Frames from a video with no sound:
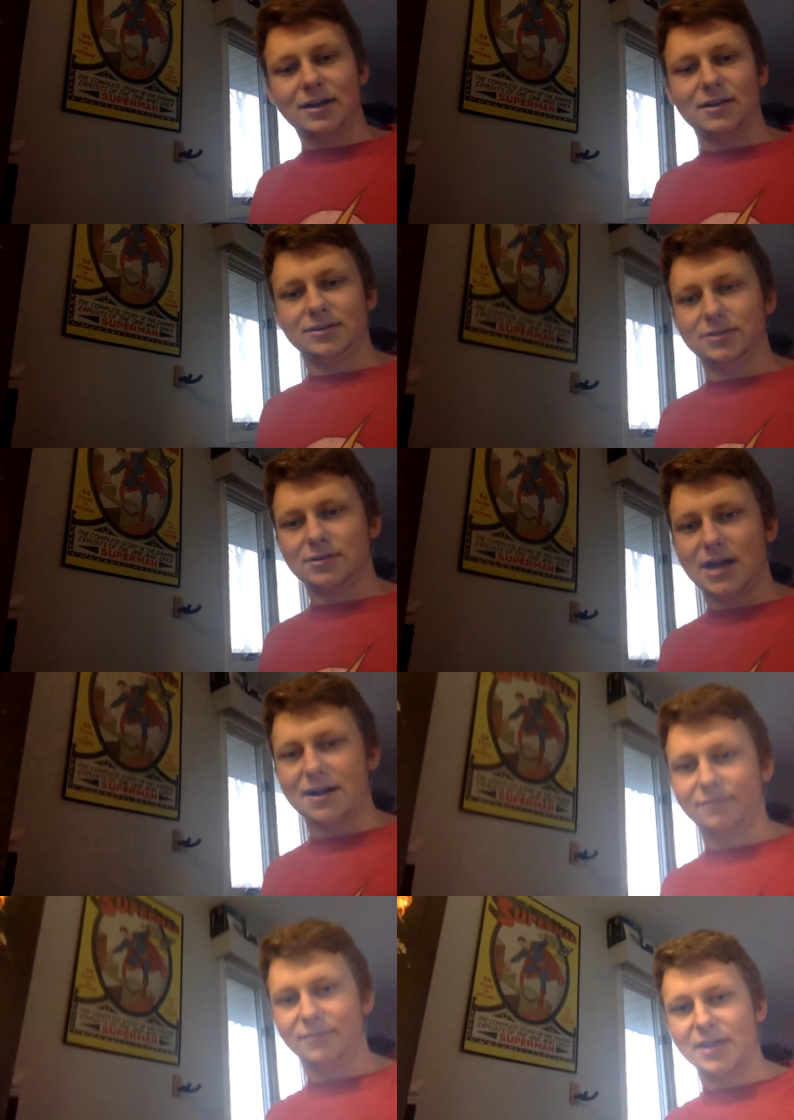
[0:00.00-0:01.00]
also
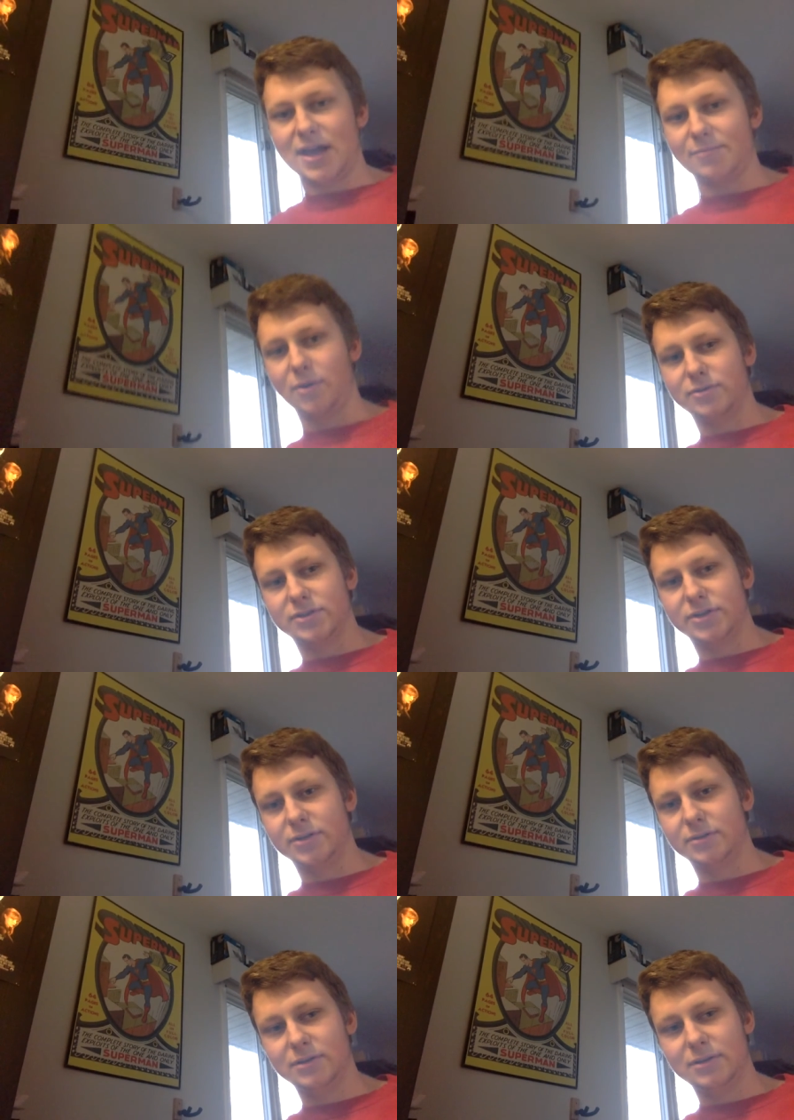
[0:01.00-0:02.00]
have that
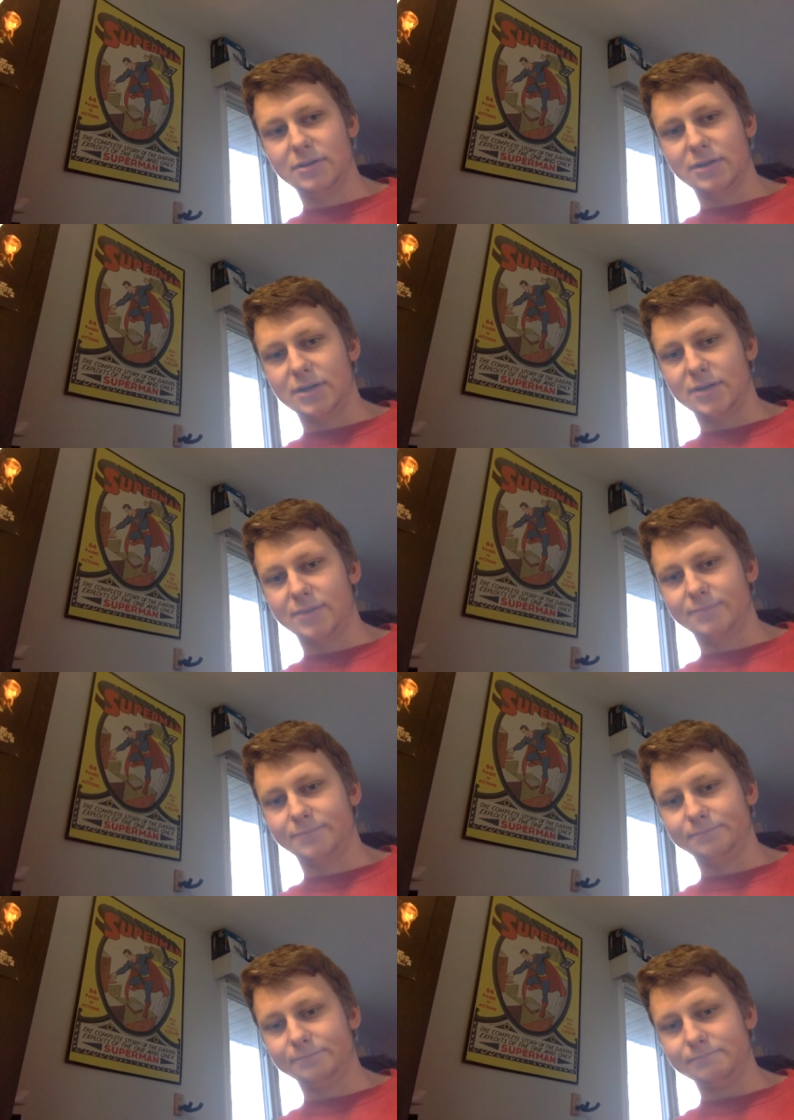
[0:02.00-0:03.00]
poster, um,
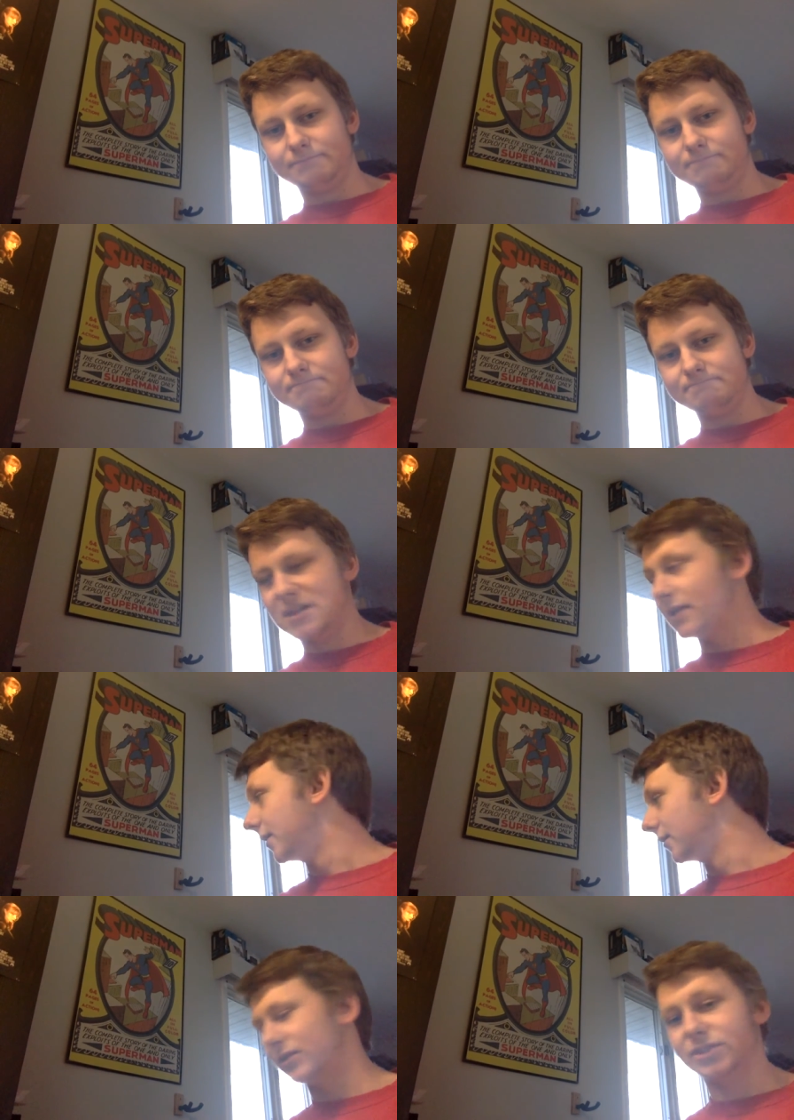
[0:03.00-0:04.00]
you
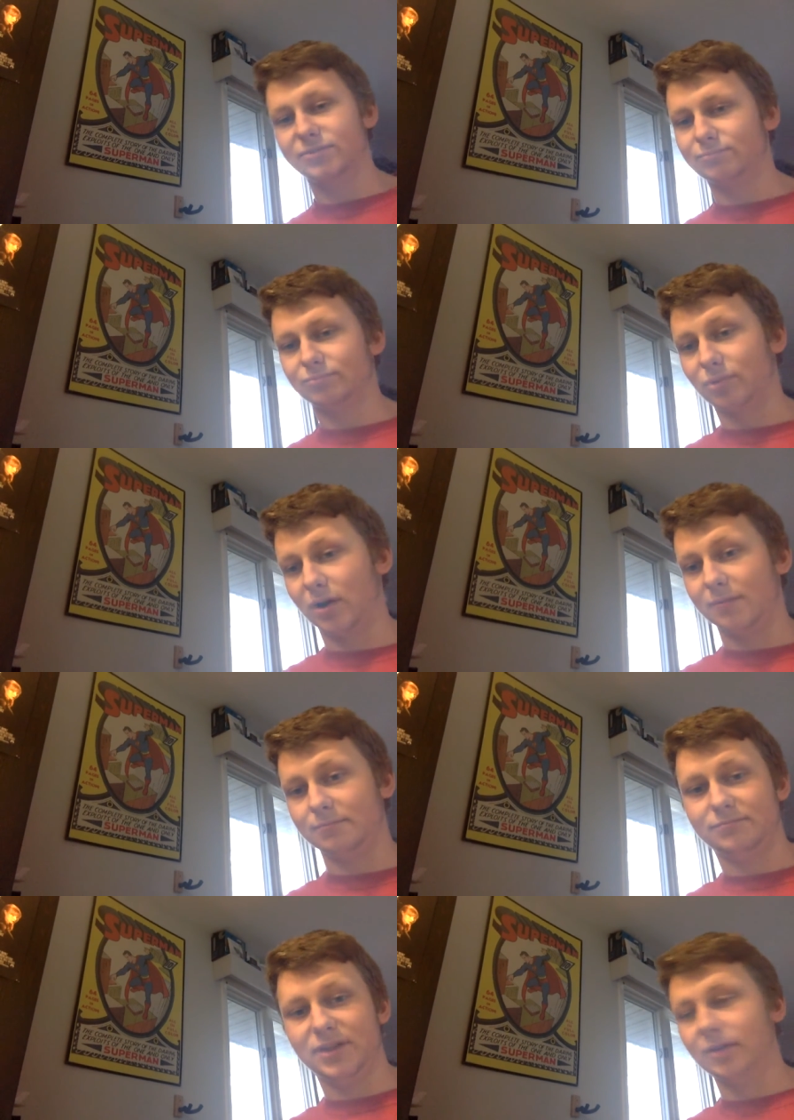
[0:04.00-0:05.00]
know, which is one of the,
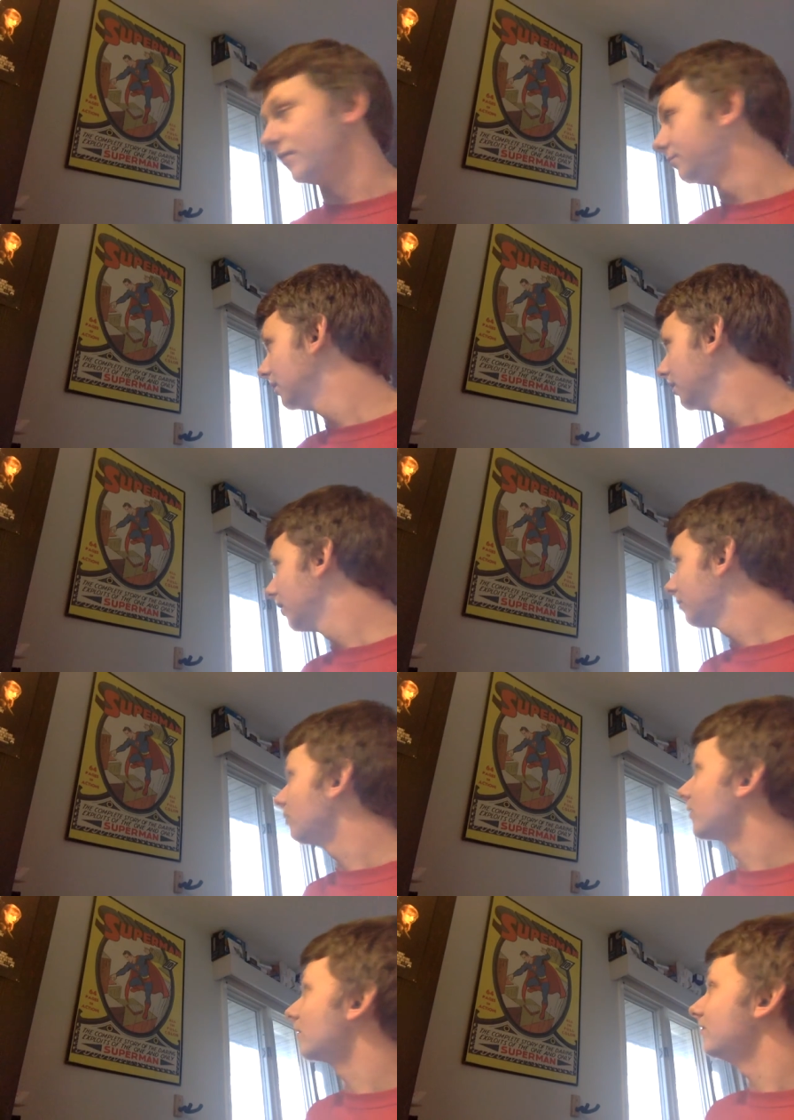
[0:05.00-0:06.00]
the only,
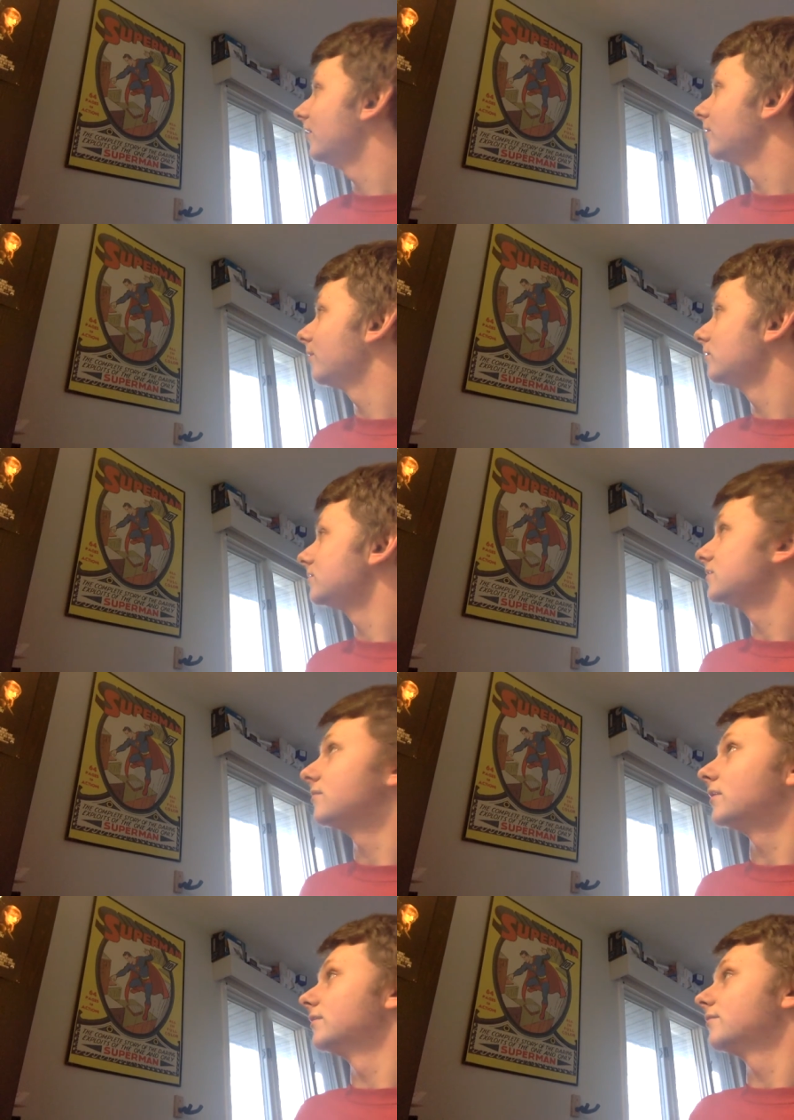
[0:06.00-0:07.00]
one of my favorite posters,
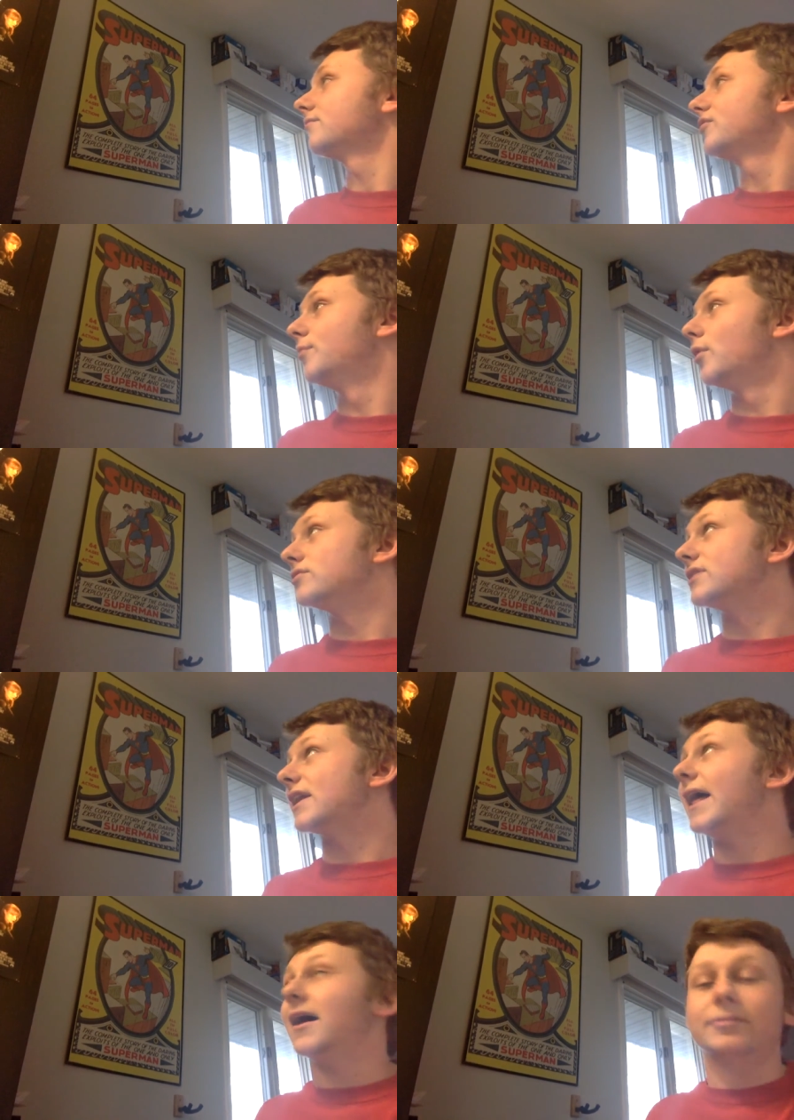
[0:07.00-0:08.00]
well, a few posters
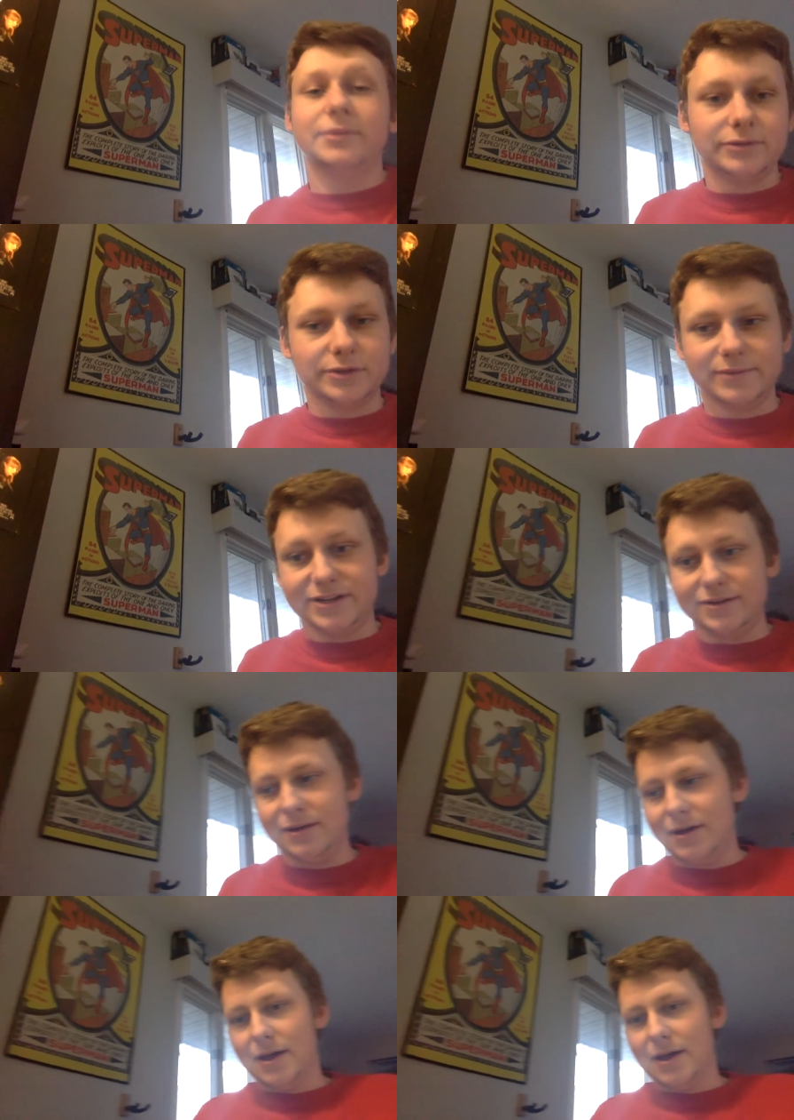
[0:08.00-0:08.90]
I have in my room here.